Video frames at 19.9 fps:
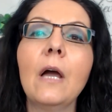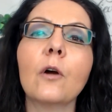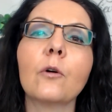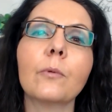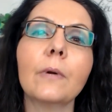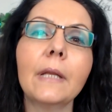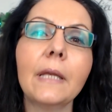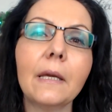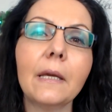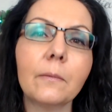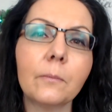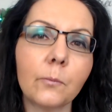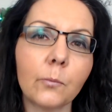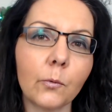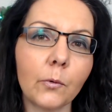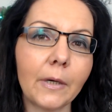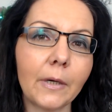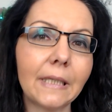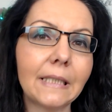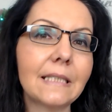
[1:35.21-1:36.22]
really
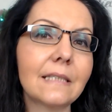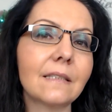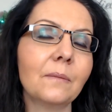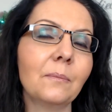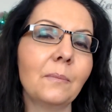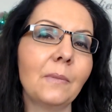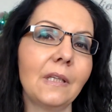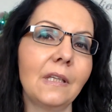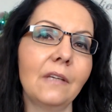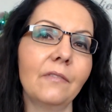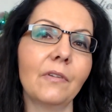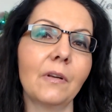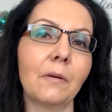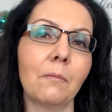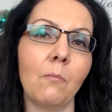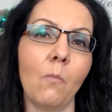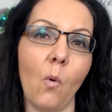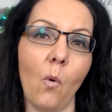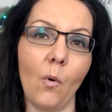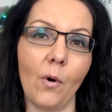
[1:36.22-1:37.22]
embrace them even
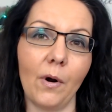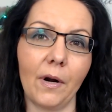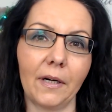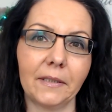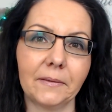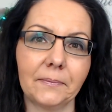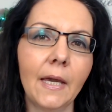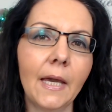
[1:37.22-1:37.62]
more.